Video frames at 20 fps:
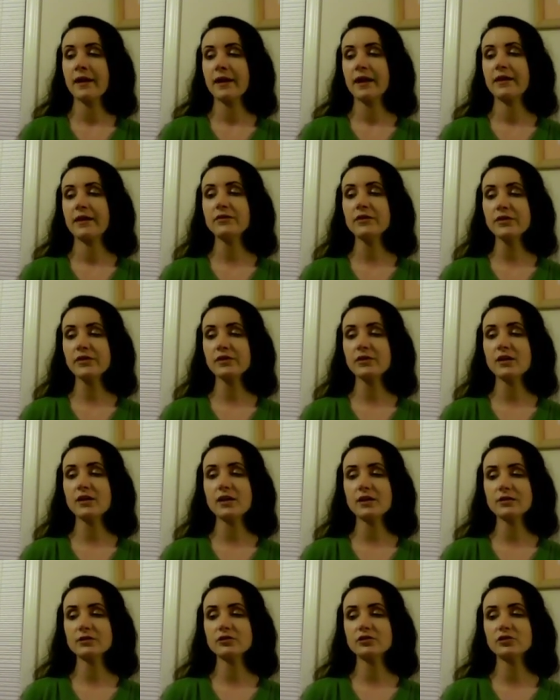And this
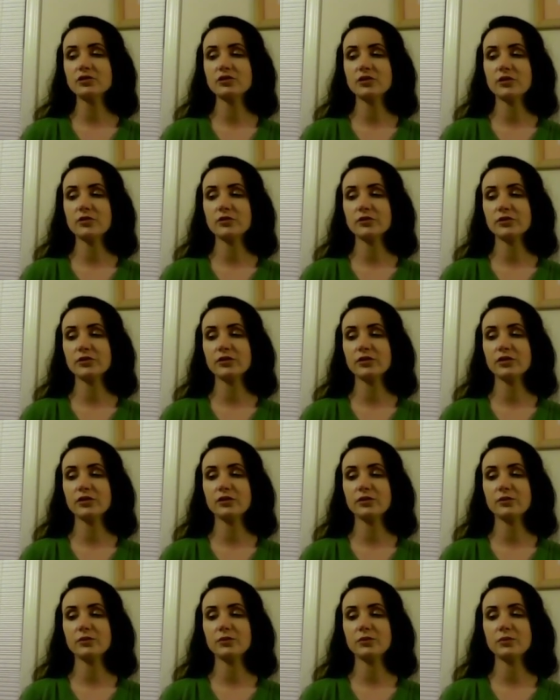card shows
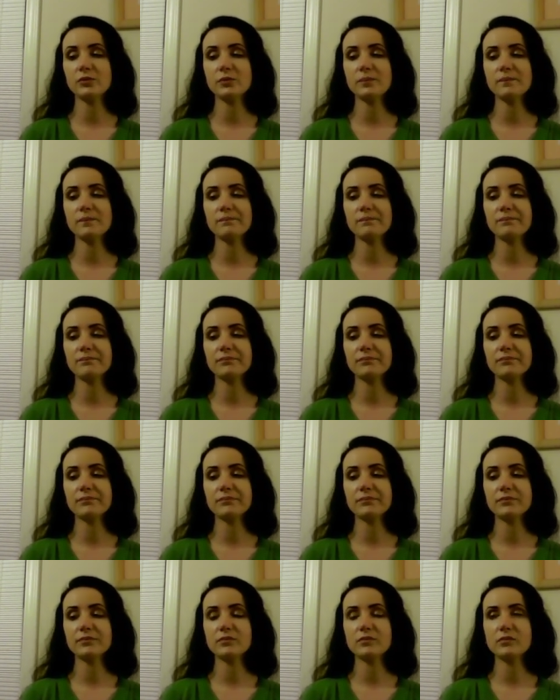you,
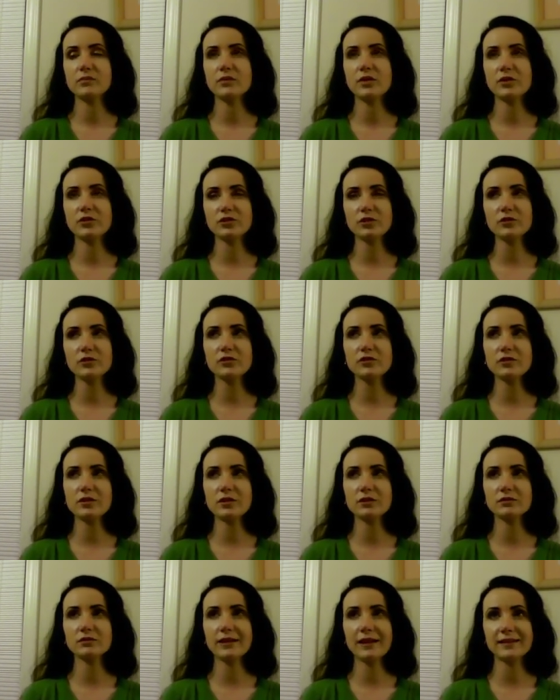that
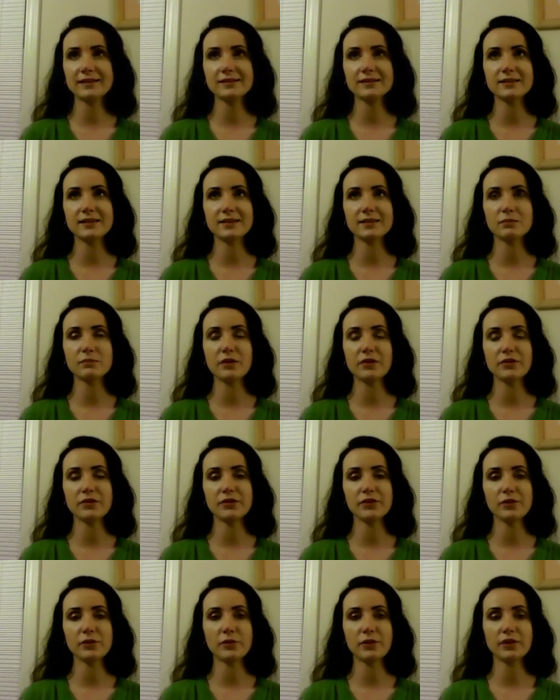your lesson this month
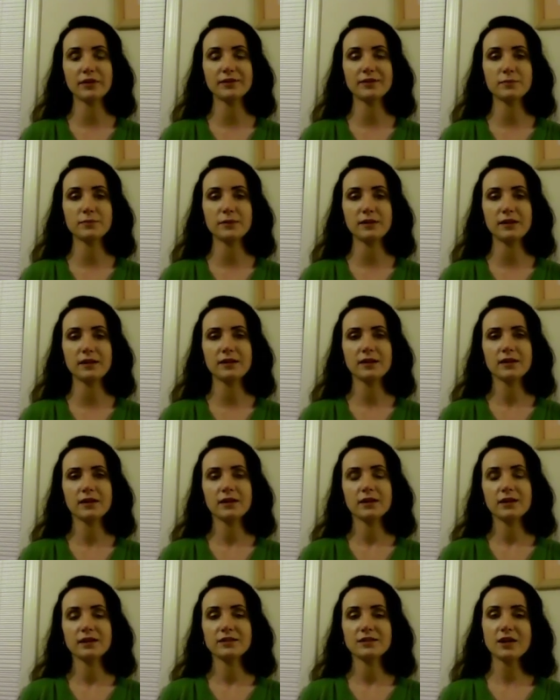is going to be
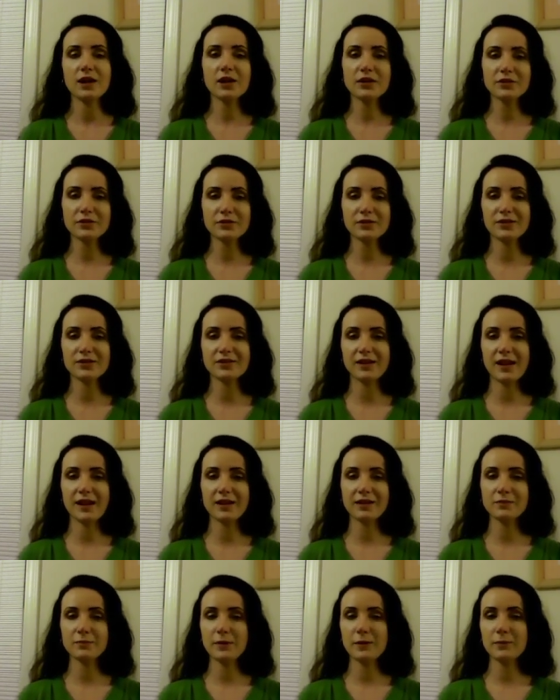to
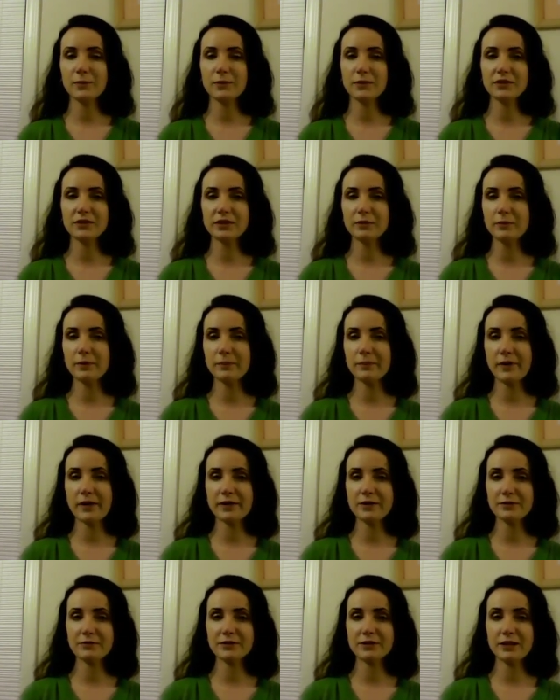understand people a little bit
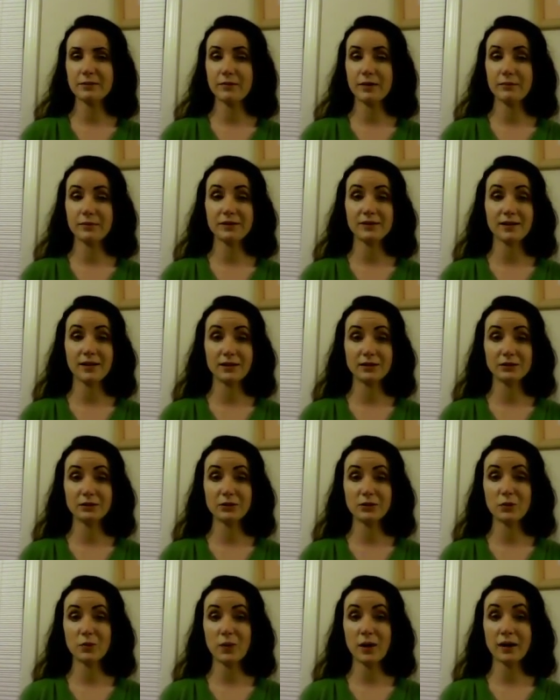better when they maybe tell a
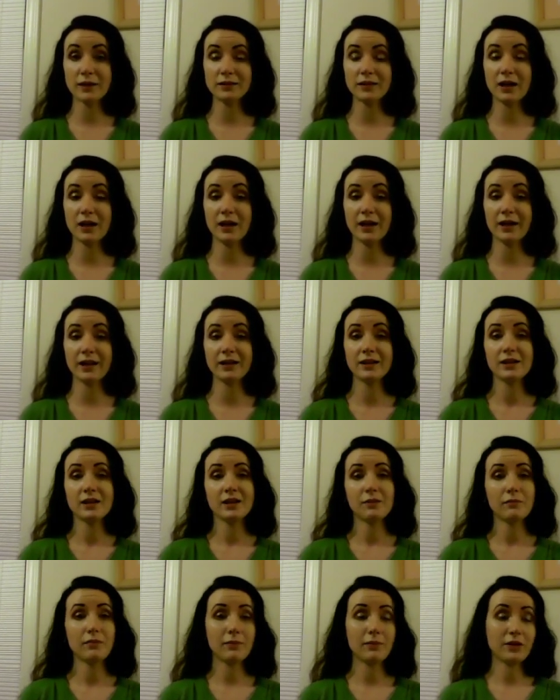little white lie,
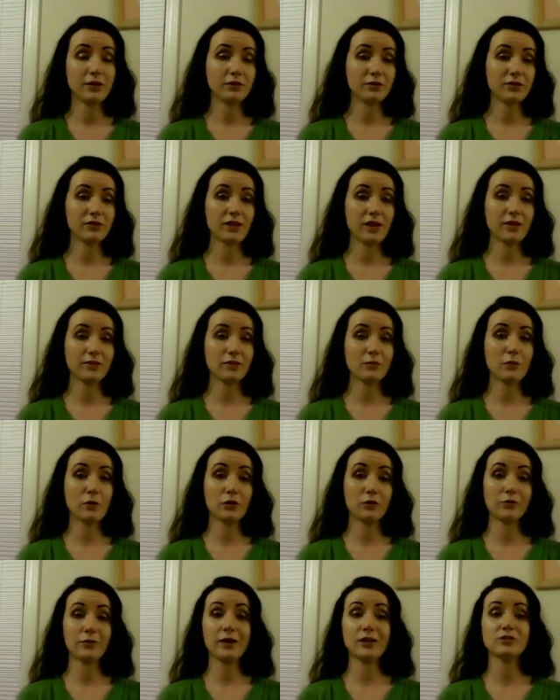maybe understand their
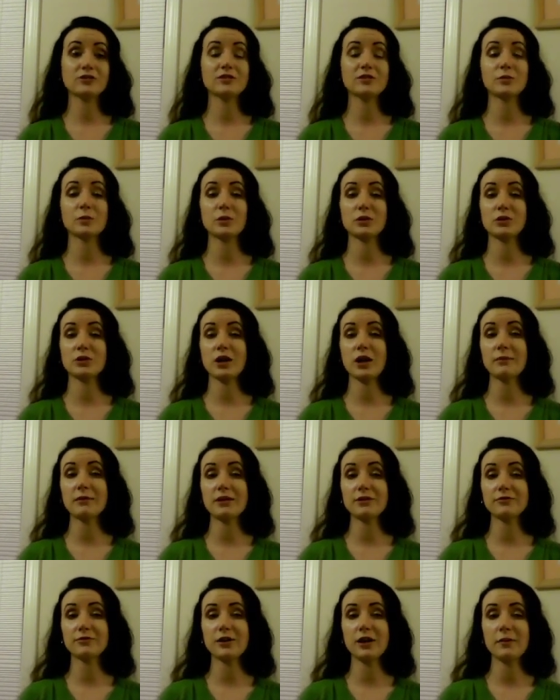motivations, where they're
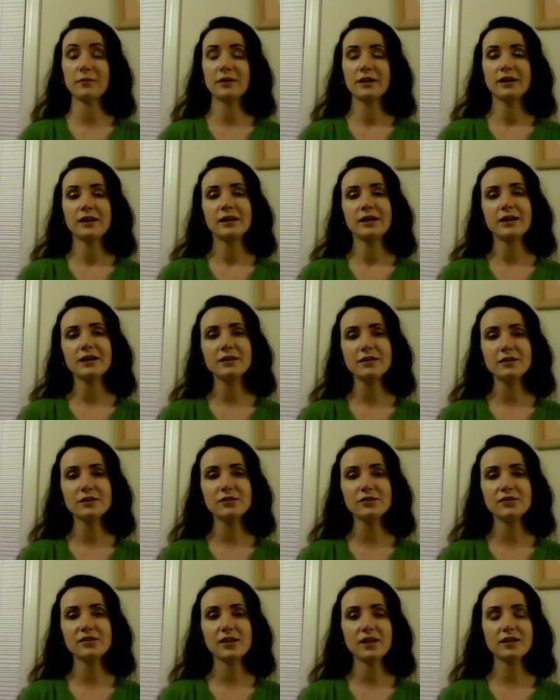coming from, and
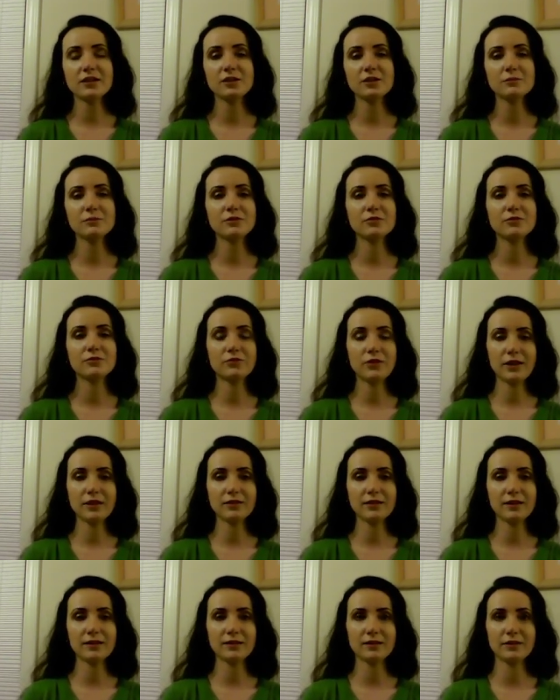understand human
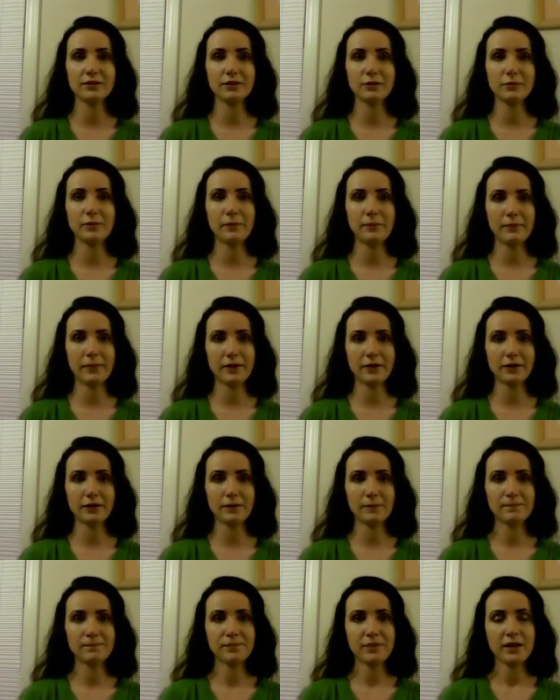failings a little bit
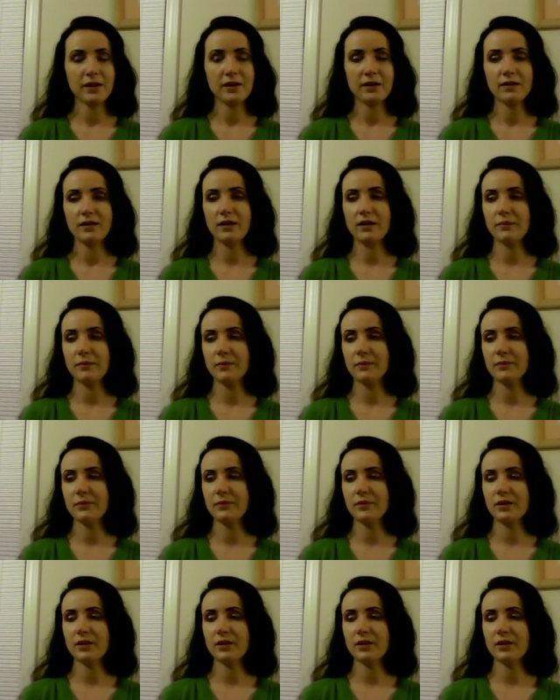better. And